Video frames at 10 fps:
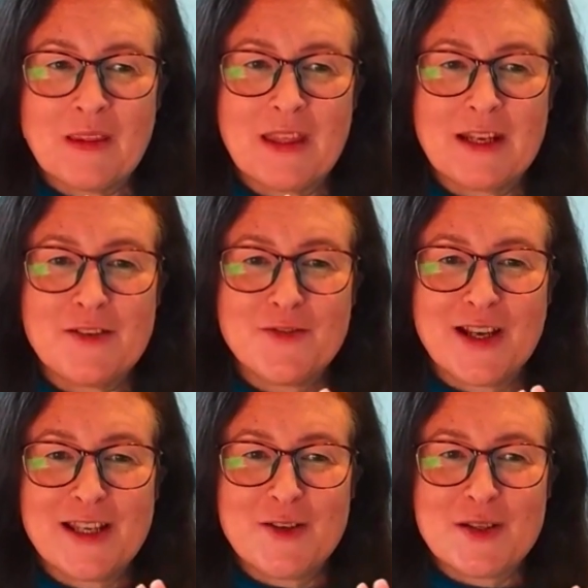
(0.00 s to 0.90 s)
Then I
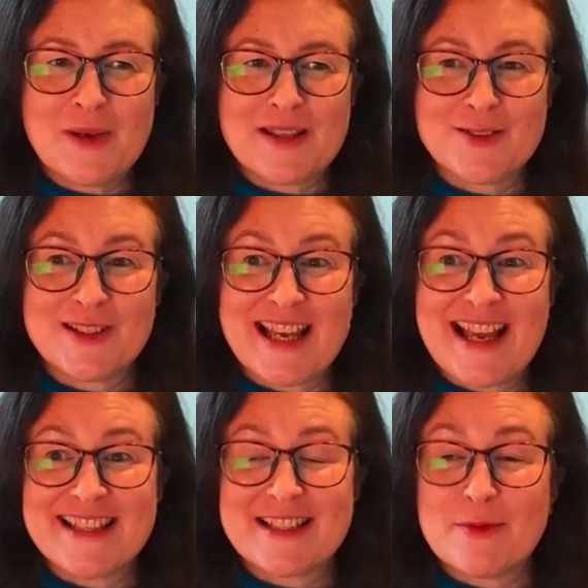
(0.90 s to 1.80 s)
invite you to muscle
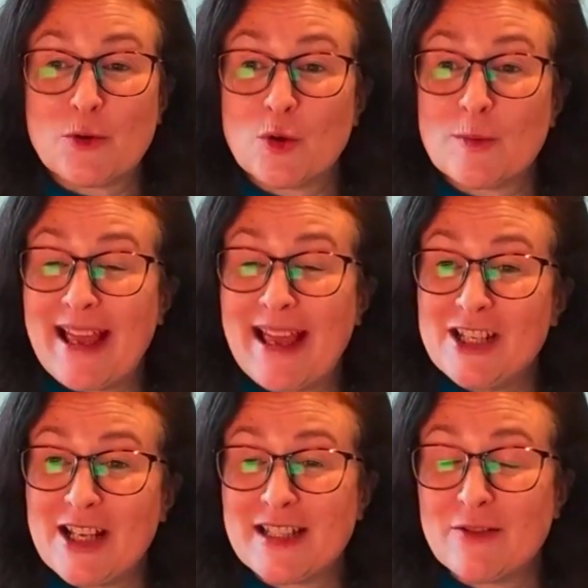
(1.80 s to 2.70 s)
test. We talked about
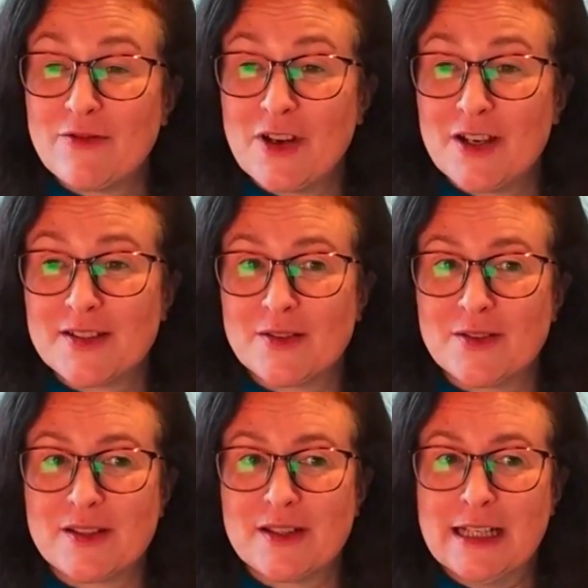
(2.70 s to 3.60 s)
energetic
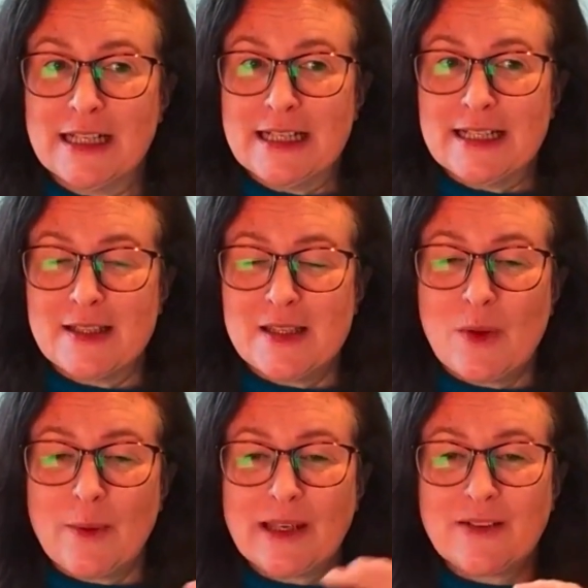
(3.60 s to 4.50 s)
reversals. So this is
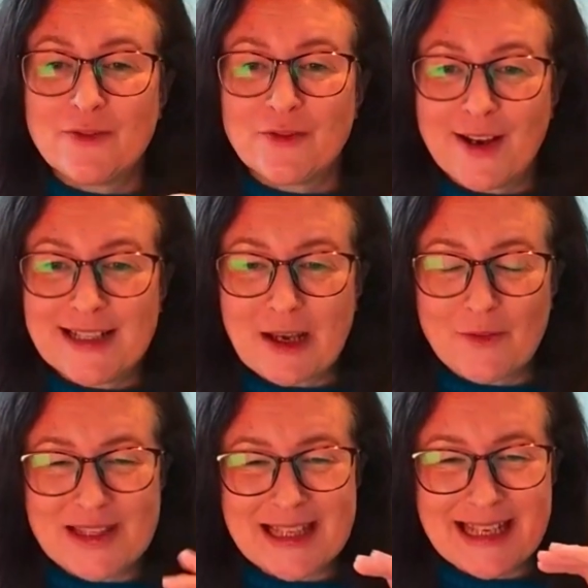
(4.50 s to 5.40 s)
where we can find out if
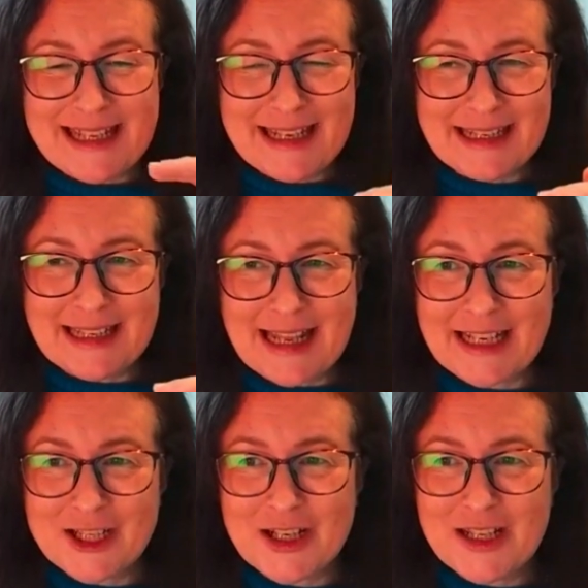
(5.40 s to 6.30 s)
there's any hidden
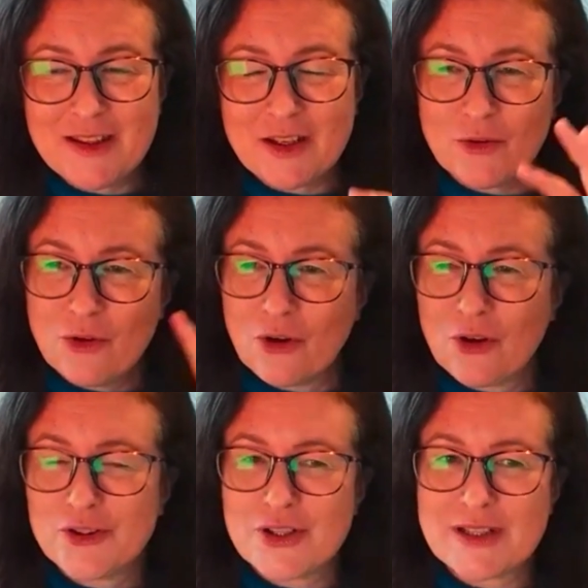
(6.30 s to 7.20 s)
energy that you're not
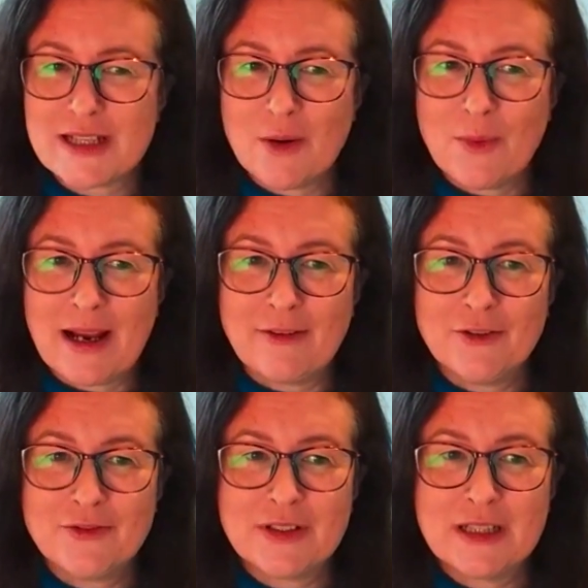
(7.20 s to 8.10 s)
consciously aware
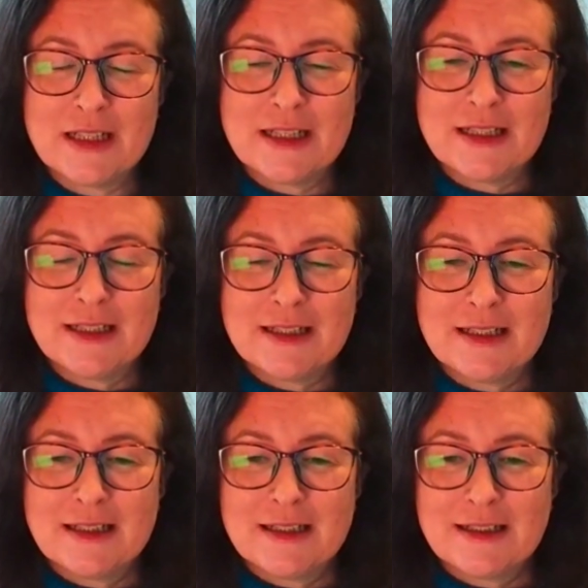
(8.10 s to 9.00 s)
of
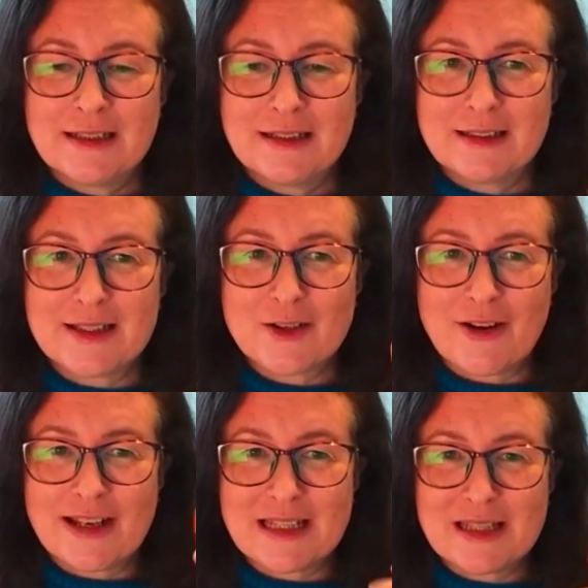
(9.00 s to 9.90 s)
that's
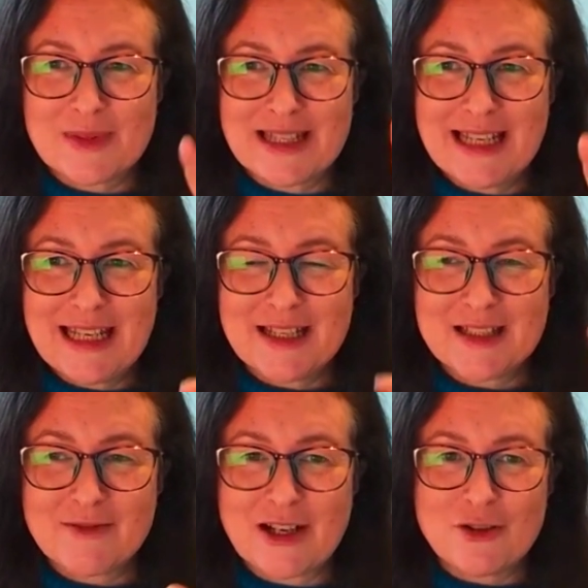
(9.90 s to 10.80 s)
creating some stickiness
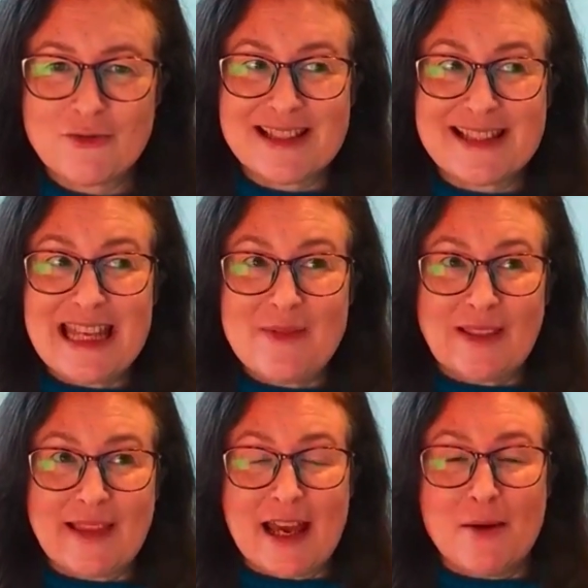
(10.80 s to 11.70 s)
around you receiving
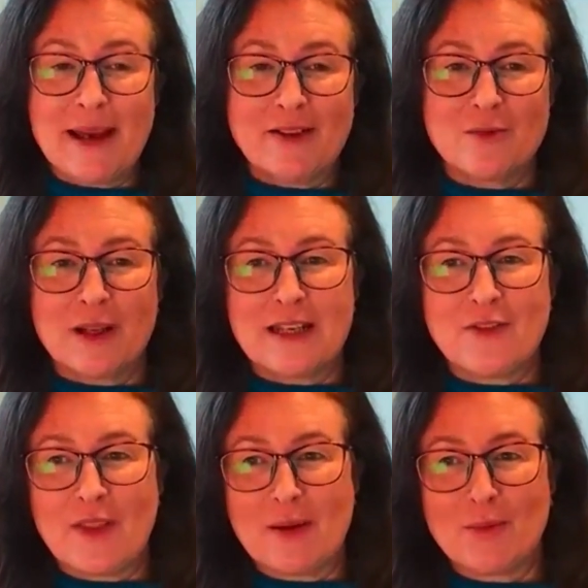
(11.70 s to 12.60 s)
that amount of money
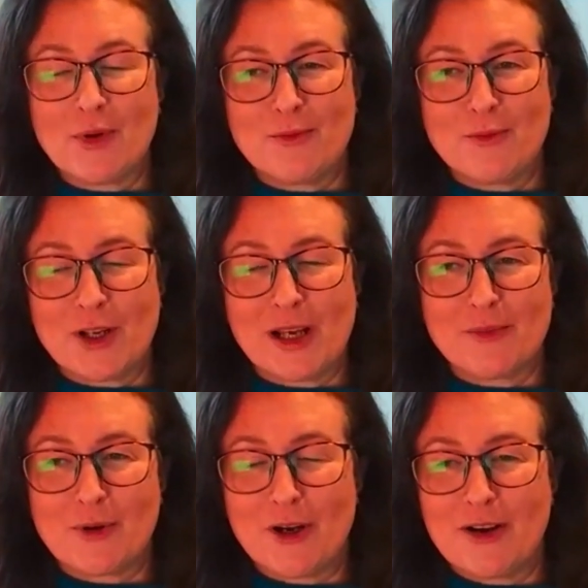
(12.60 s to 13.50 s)
for that product,
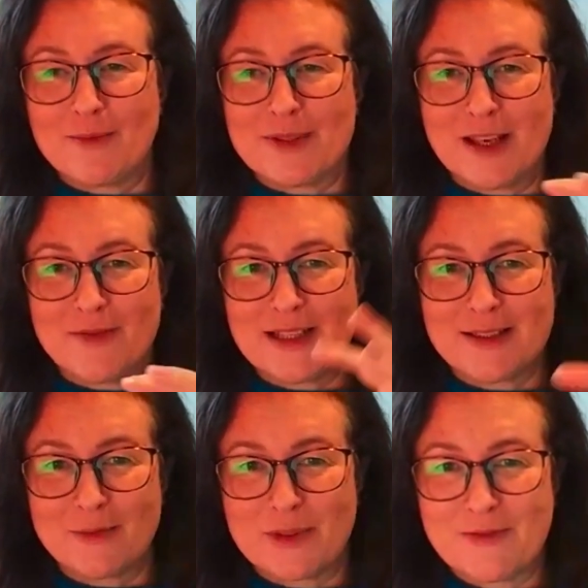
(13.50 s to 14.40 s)
program,
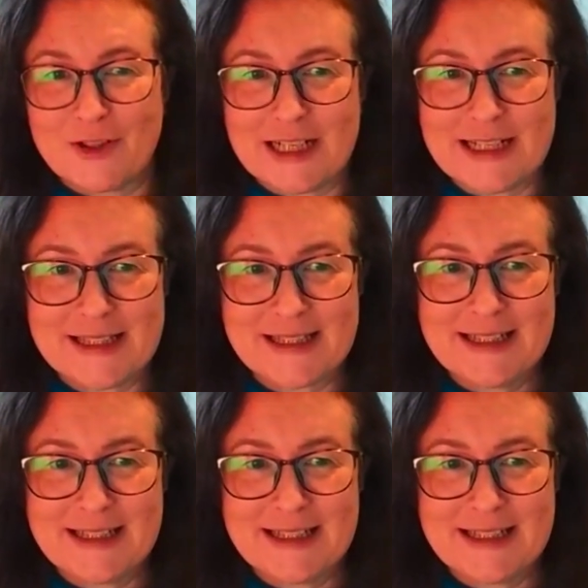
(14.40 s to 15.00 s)
service, whatever it is.